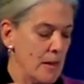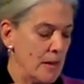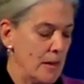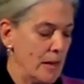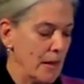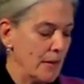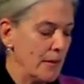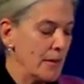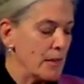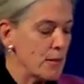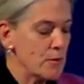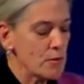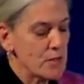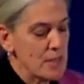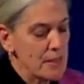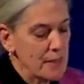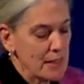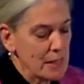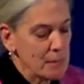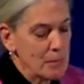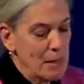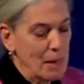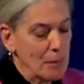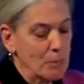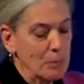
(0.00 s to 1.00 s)
Now, the interesting
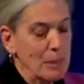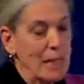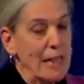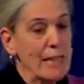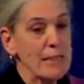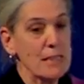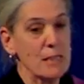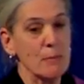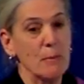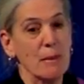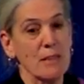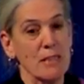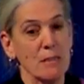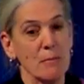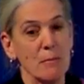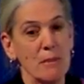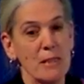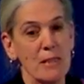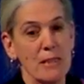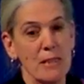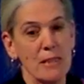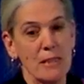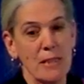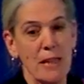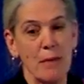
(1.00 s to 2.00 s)
thing about plant
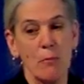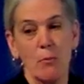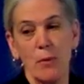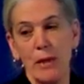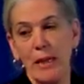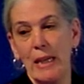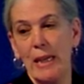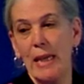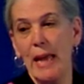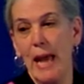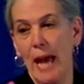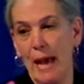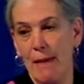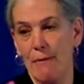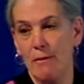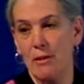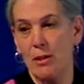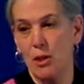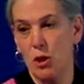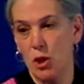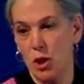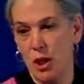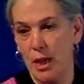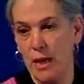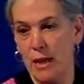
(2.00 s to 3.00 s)
specimens is they really
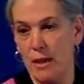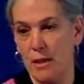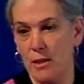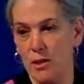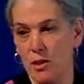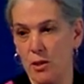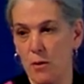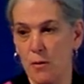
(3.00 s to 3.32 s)
haven't changed.